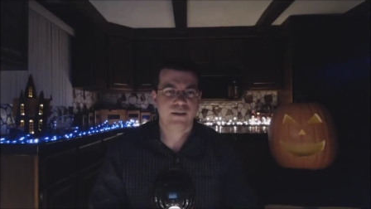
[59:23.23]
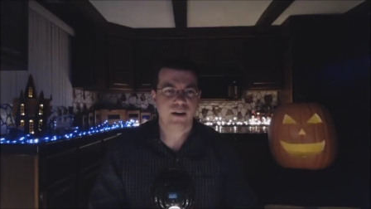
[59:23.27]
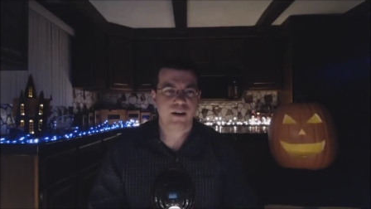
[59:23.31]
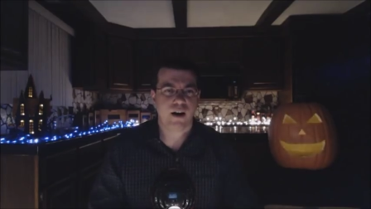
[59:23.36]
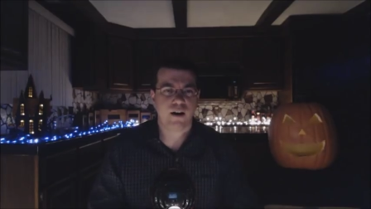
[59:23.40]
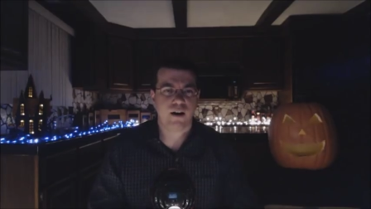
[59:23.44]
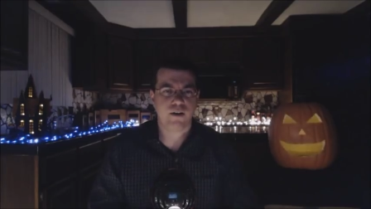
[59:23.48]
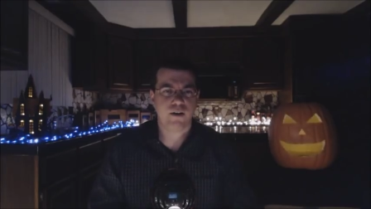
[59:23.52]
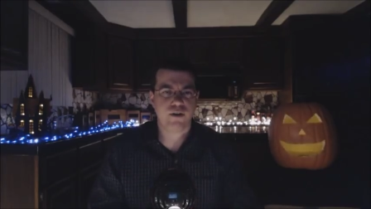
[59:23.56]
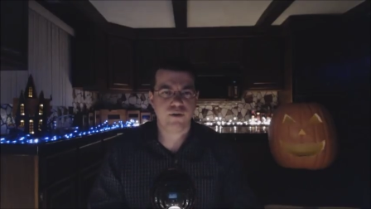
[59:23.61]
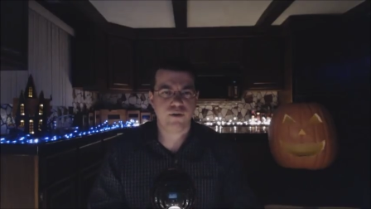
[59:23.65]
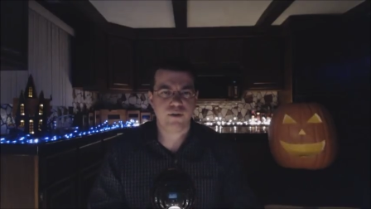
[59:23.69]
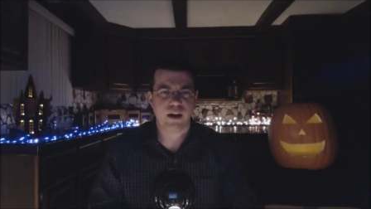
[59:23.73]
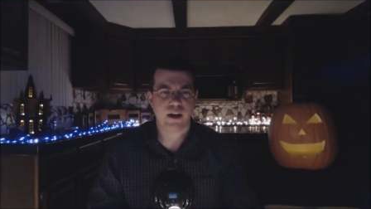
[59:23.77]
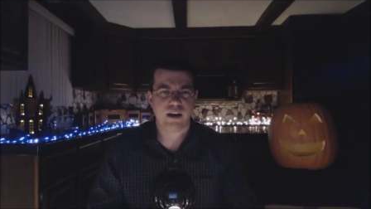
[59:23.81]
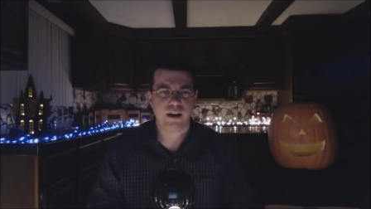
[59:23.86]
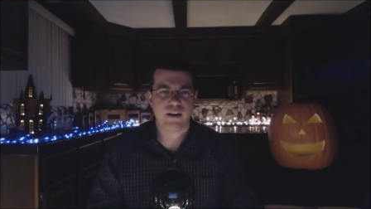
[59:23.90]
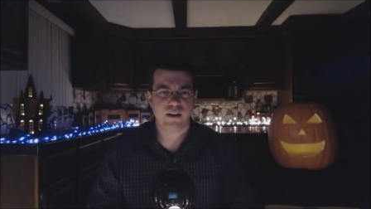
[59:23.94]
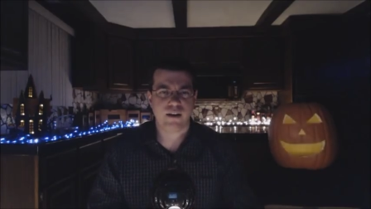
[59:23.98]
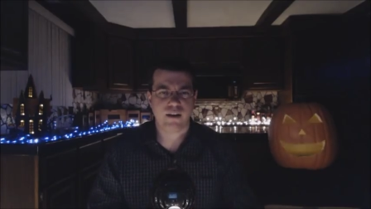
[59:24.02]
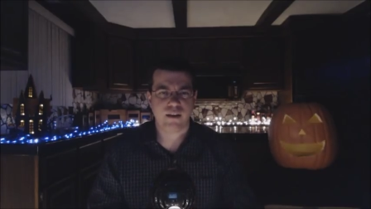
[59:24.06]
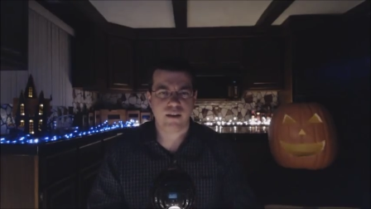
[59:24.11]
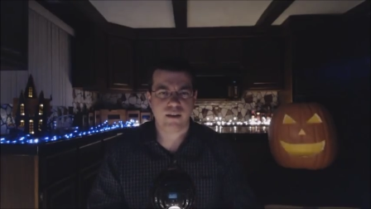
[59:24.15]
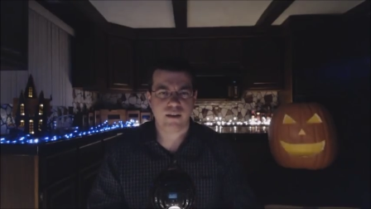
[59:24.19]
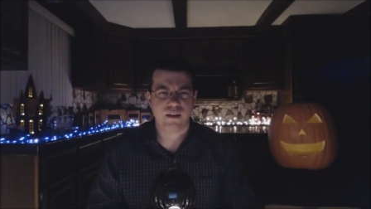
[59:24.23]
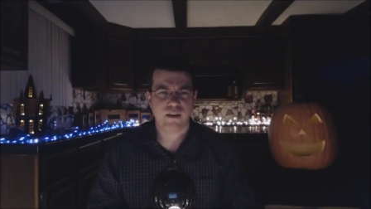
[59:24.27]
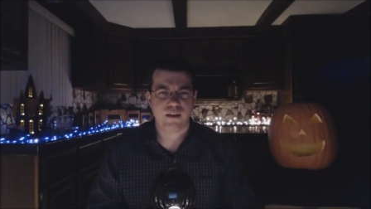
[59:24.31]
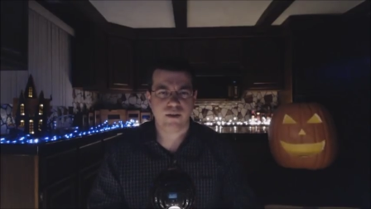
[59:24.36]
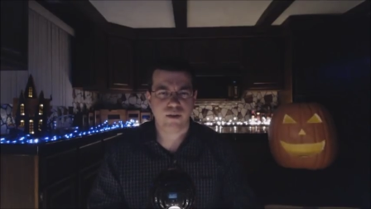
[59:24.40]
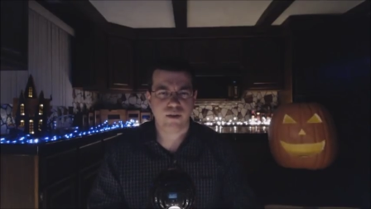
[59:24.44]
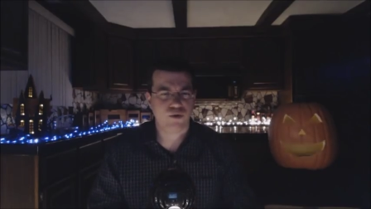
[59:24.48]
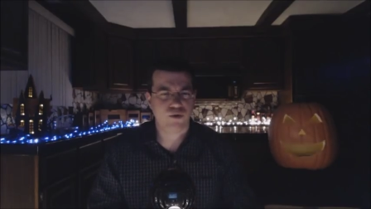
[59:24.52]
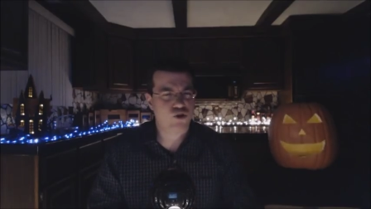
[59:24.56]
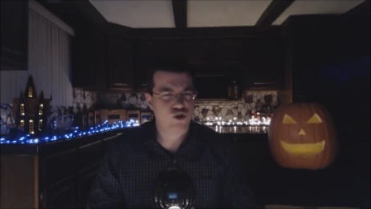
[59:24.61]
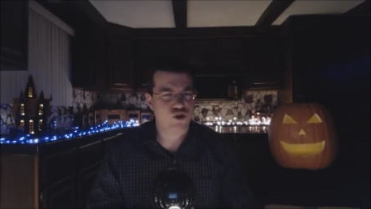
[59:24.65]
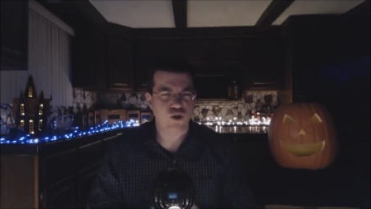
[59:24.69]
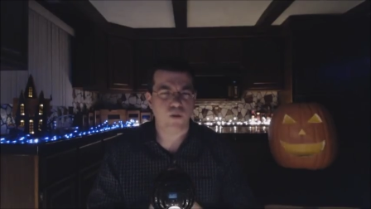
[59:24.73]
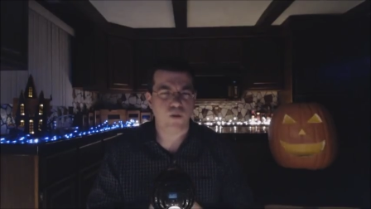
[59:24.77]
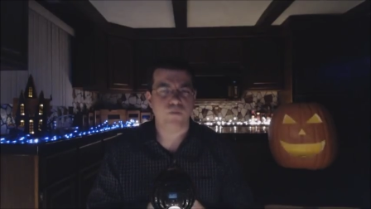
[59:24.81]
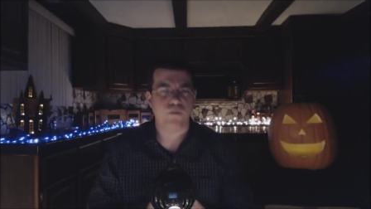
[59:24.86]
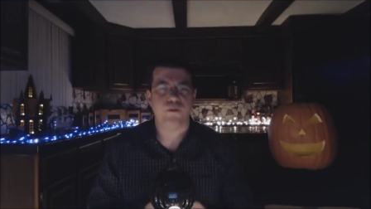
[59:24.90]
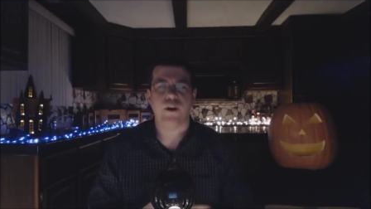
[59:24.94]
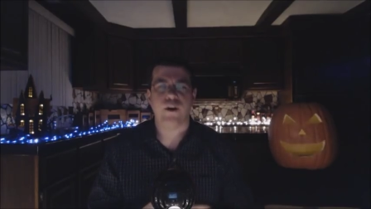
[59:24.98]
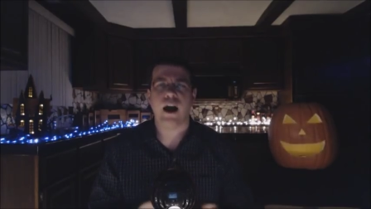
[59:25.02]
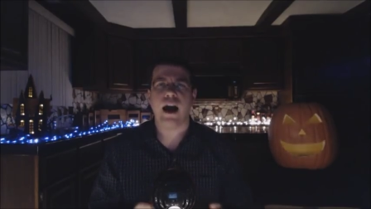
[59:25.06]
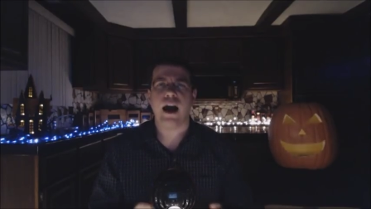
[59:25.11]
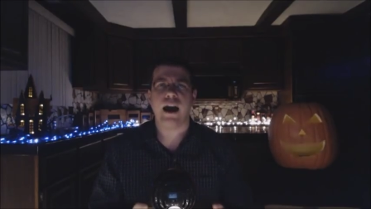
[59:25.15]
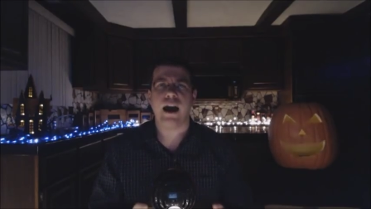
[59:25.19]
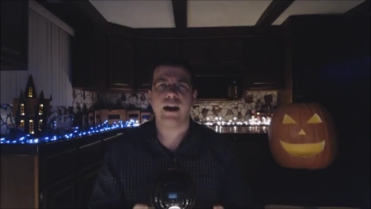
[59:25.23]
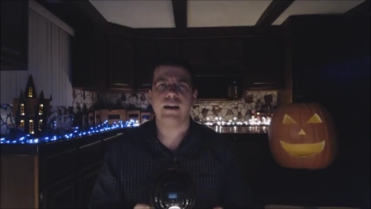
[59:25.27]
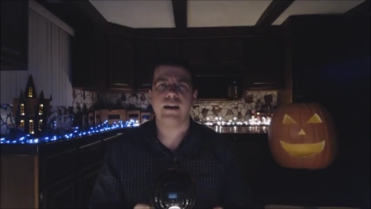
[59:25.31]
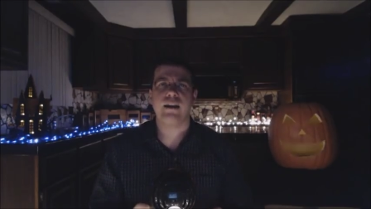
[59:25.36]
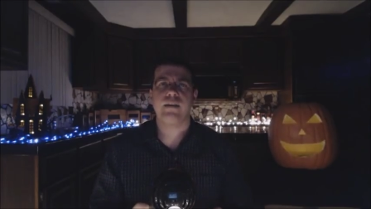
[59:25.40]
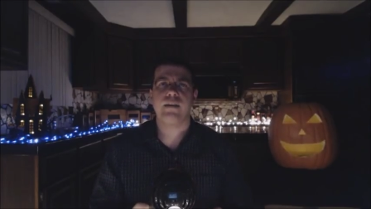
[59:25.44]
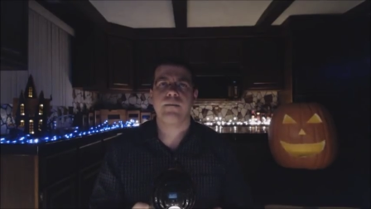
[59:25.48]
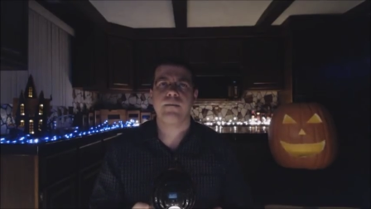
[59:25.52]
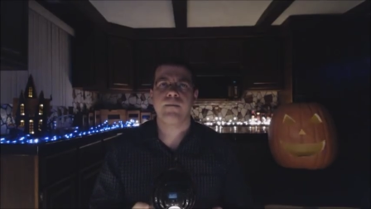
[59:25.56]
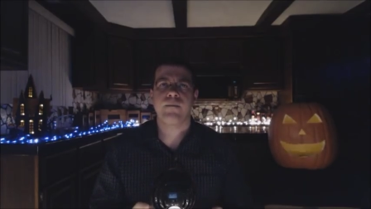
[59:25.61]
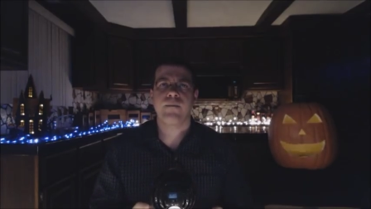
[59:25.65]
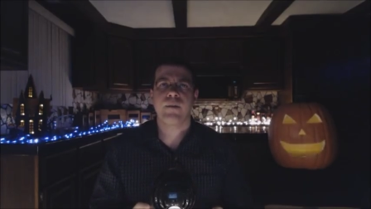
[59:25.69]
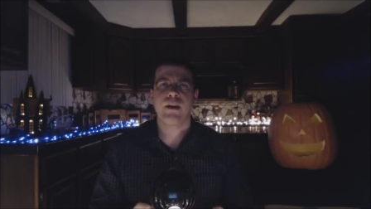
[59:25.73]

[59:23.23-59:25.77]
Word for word: to argue that there's no variety